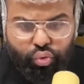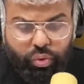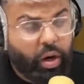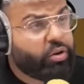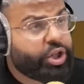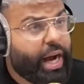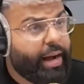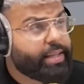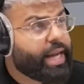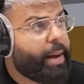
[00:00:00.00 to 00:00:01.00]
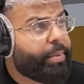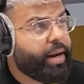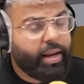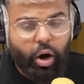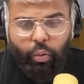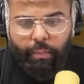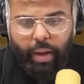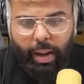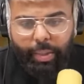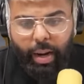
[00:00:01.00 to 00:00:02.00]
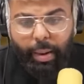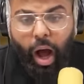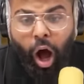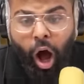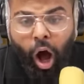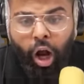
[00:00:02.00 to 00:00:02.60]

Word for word: Yo, chat, it's happening. Oh, Yo, yeah, hype yeah, it up. Yeah.